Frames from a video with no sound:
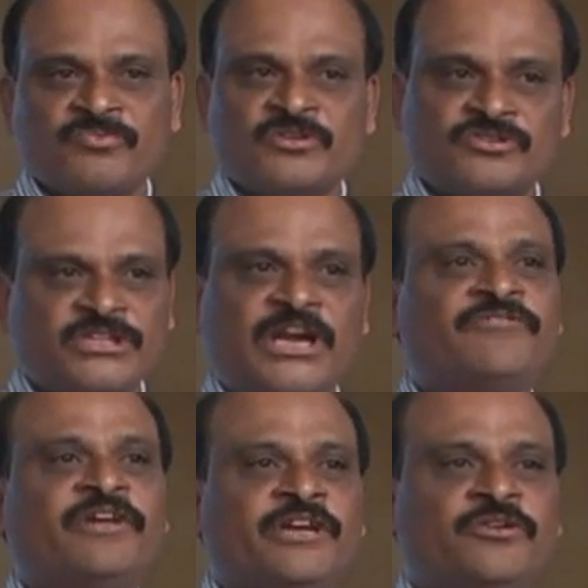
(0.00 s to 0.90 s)
So that
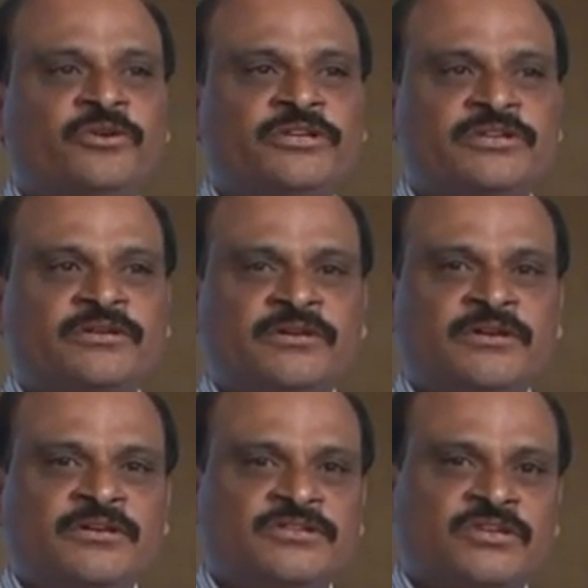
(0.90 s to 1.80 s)
way I can do it.
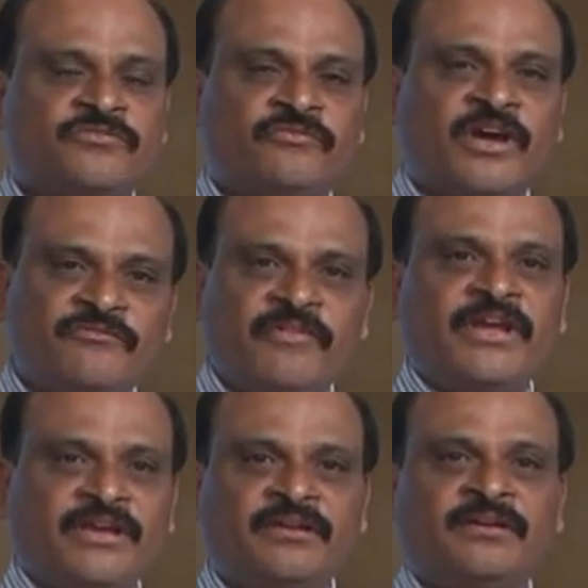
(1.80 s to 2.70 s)
So one
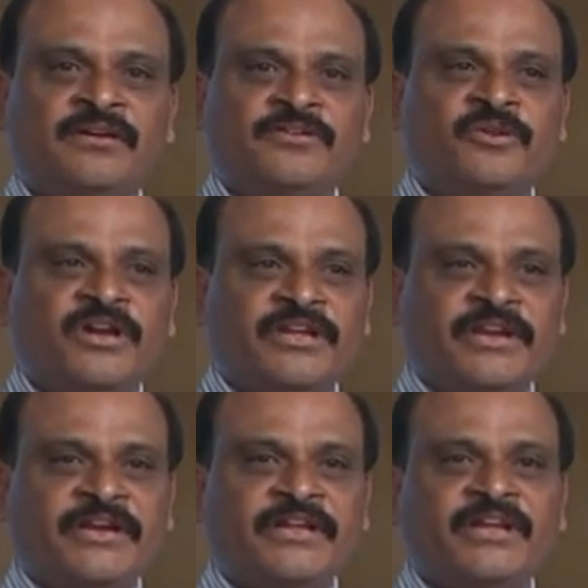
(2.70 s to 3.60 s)
way you are
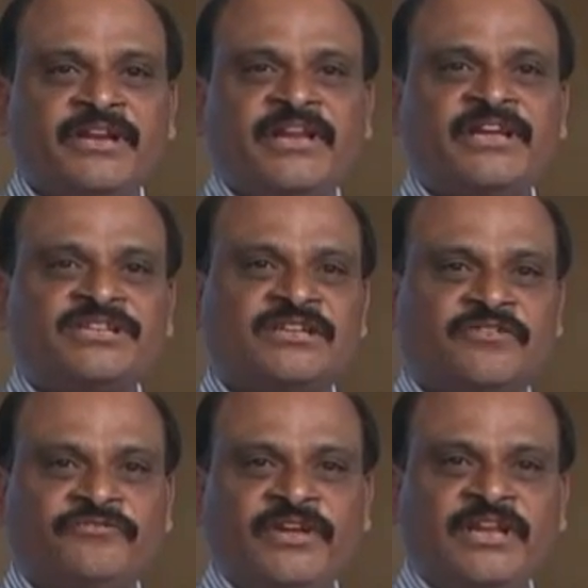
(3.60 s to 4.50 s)
creating a relation, the
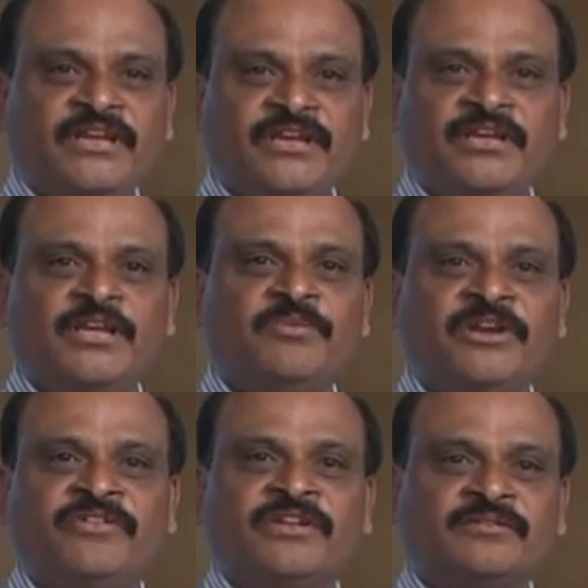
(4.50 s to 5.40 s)
feeling in
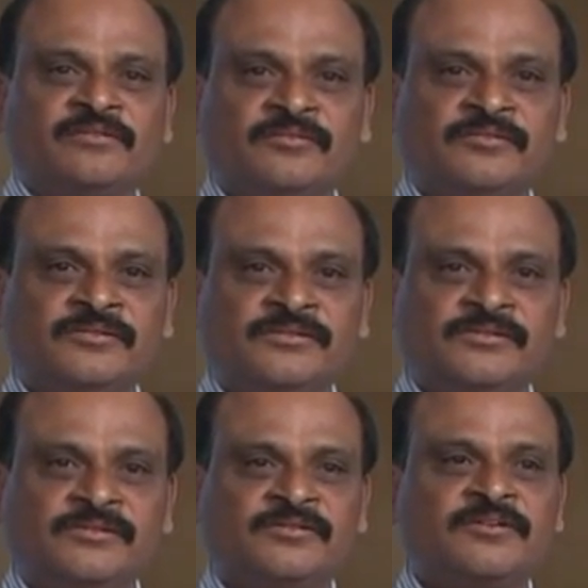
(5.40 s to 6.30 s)
between.
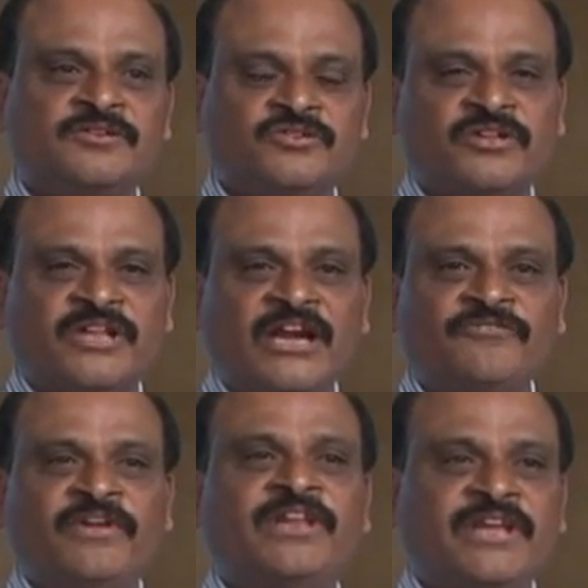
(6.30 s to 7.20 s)
So that
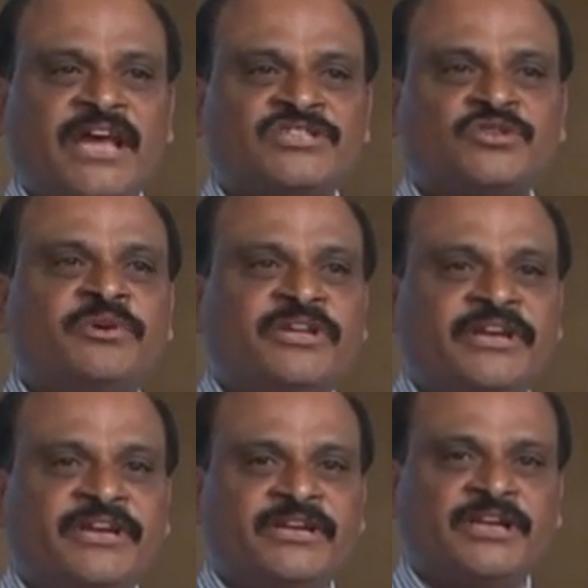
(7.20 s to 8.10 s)
feeling has to be
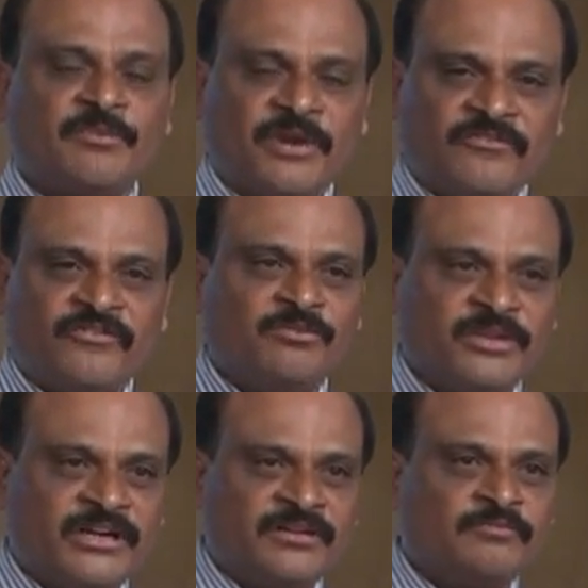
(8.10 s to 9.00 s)
created. Apart from
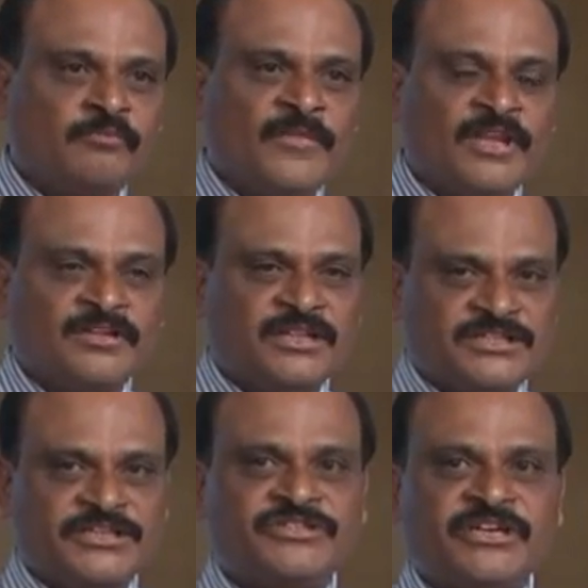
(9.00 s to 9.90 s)
that, the
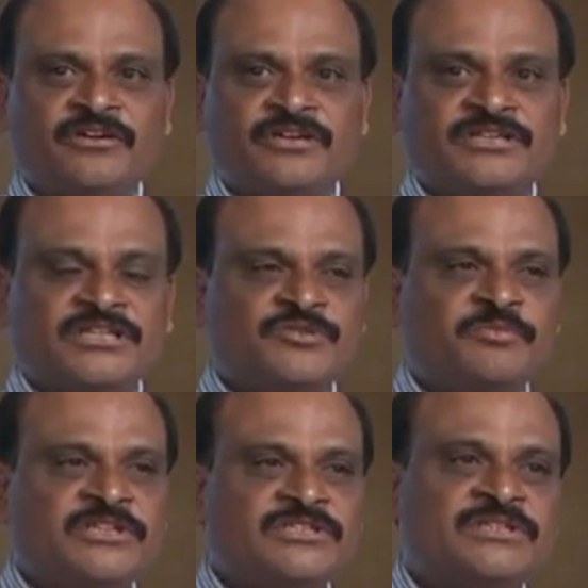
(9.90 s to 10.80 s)
16 occasions
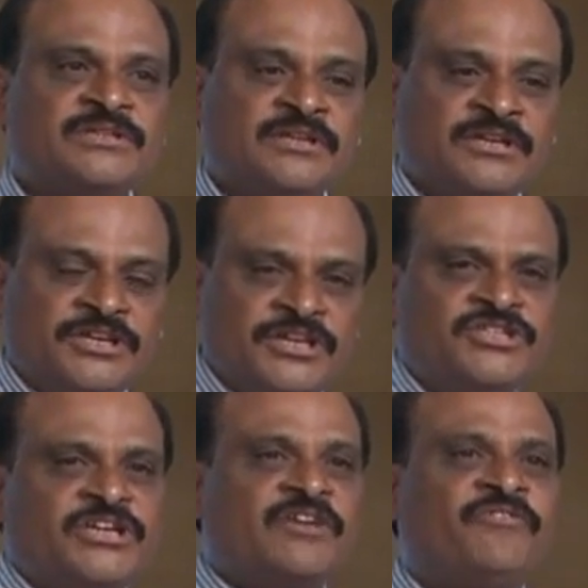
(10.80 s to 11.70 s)
means each
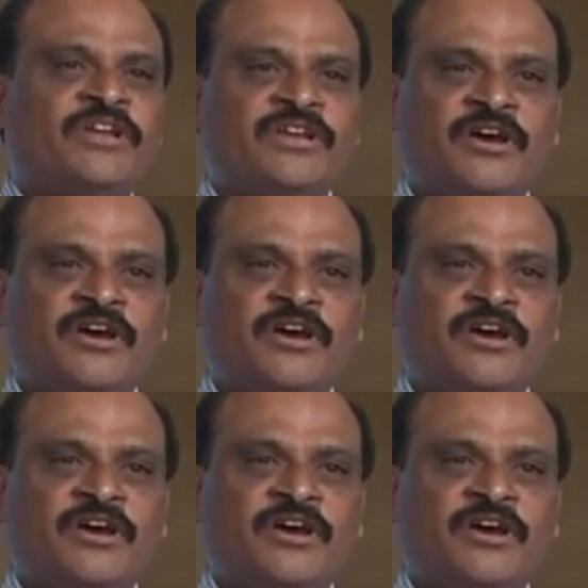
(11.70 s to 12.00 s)
and every